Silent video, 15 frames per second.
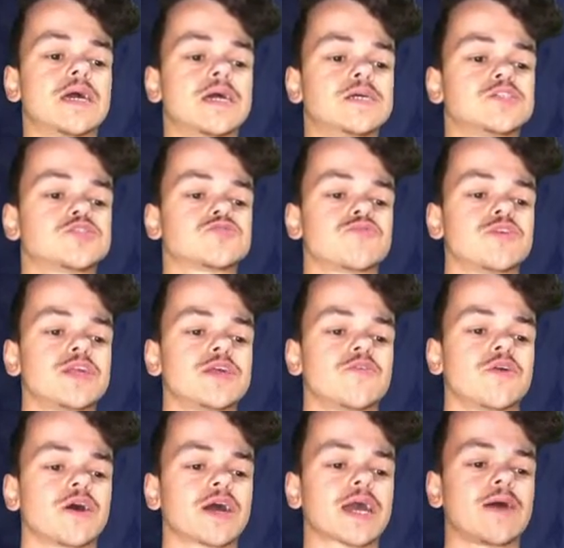Just really
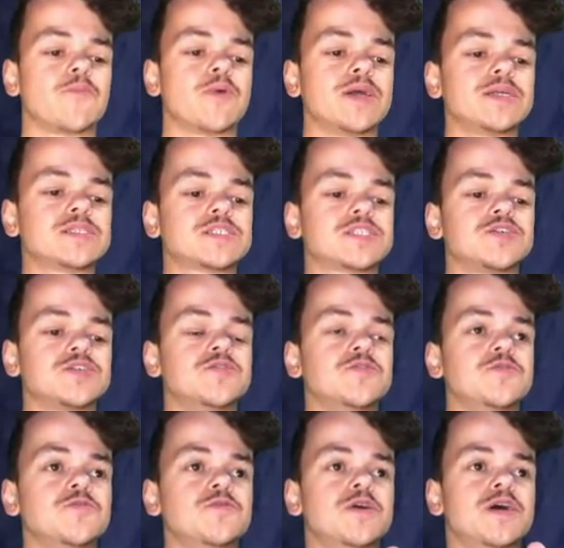annoying. I can't wait
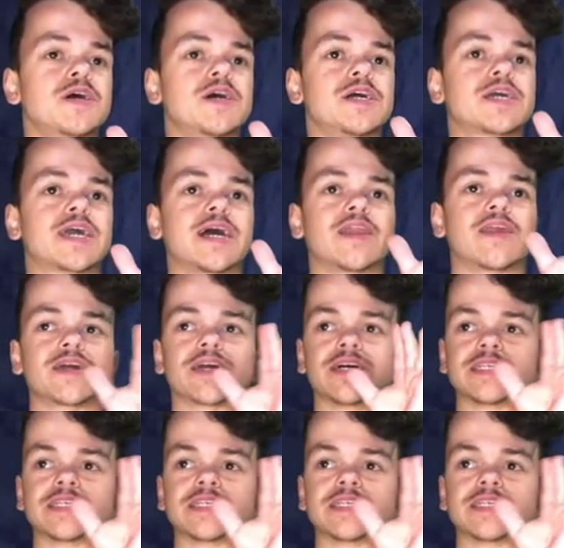to get like a